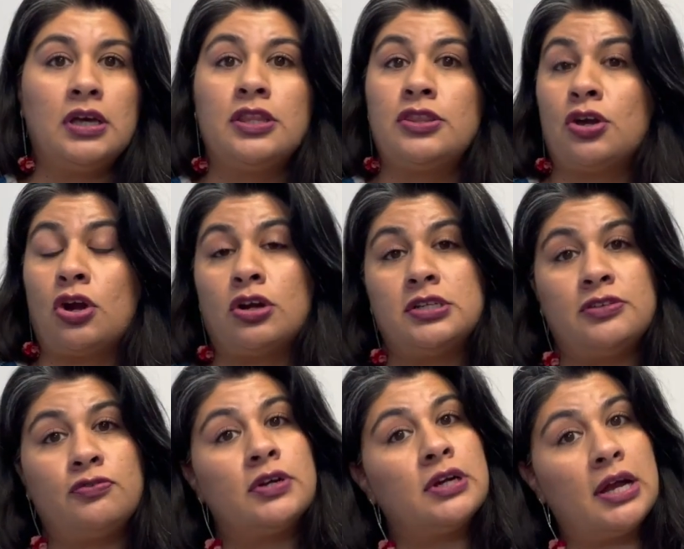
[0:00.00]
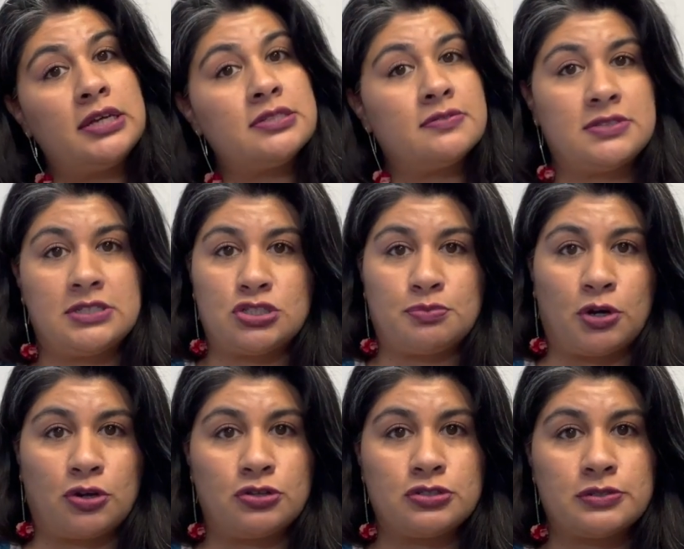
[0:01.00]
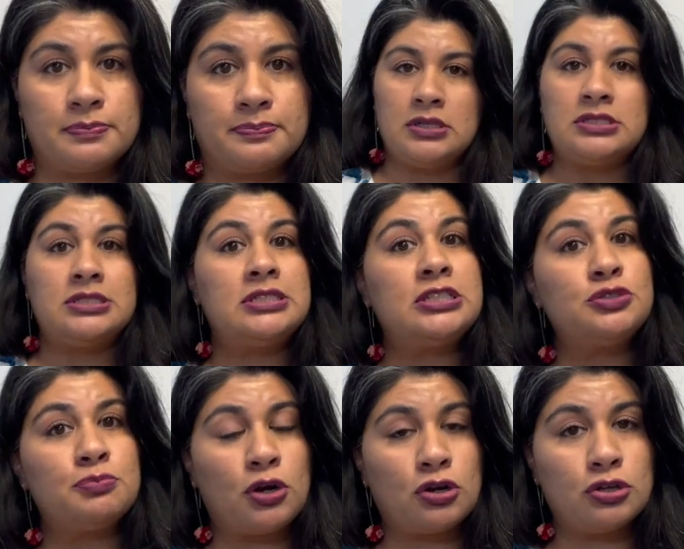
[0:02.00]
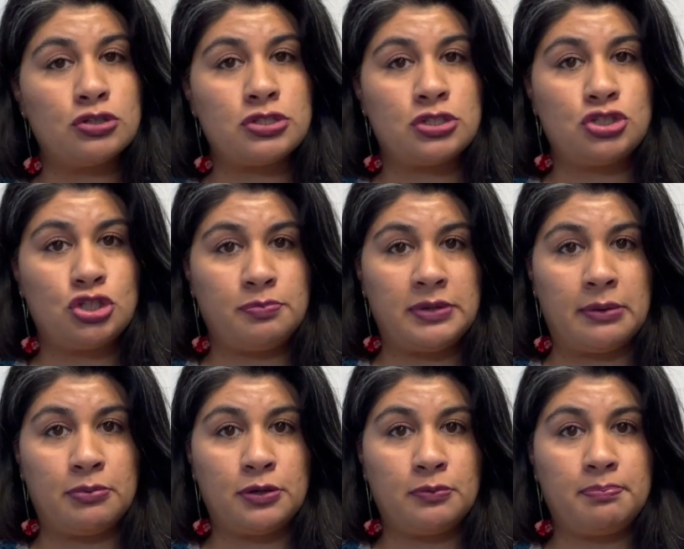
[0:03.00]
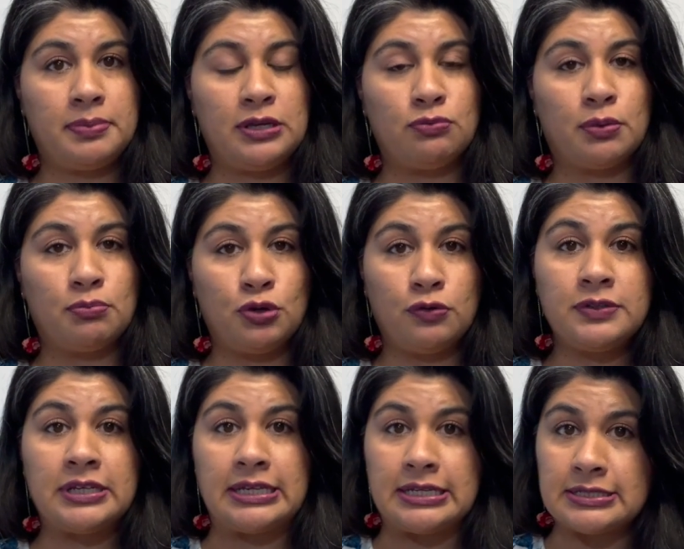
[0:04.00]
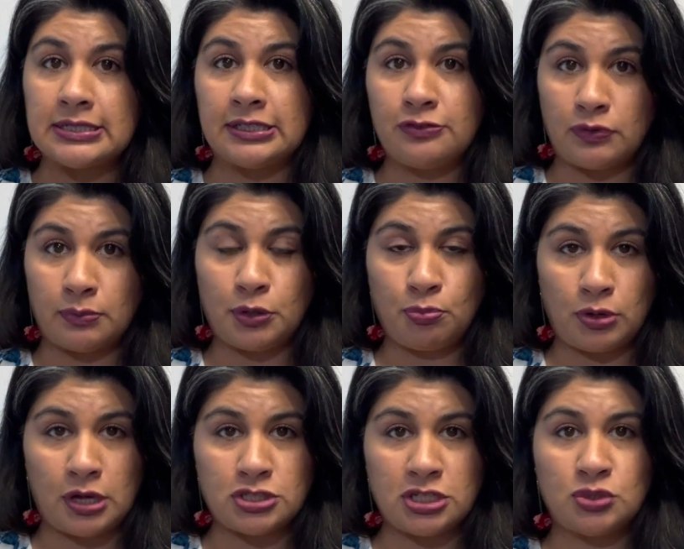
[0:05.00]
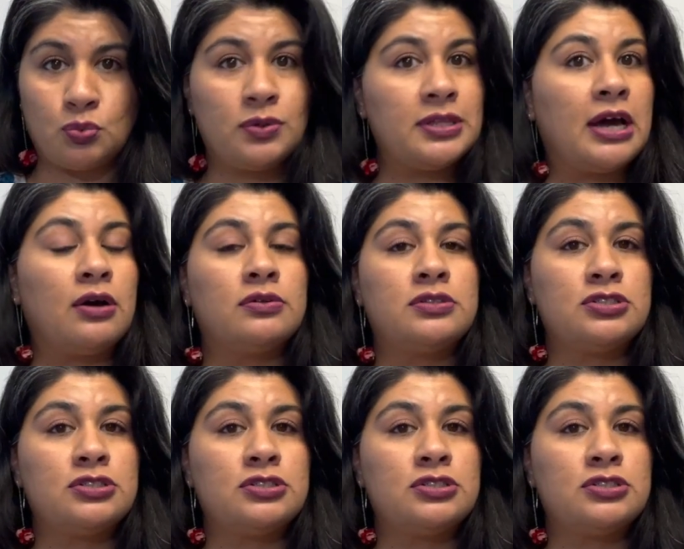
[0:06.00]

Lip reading: There are different kinds of stitch markers. Stitch markers should be able to be removed easily from your project without